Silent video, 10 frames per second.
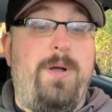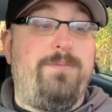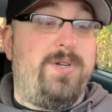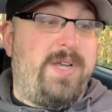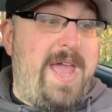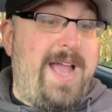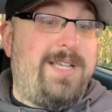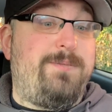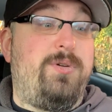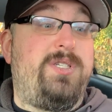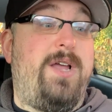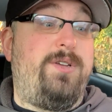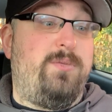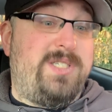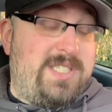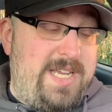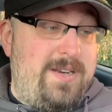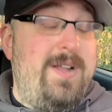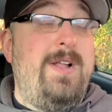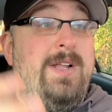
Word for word: pump your gas, print out your receipt,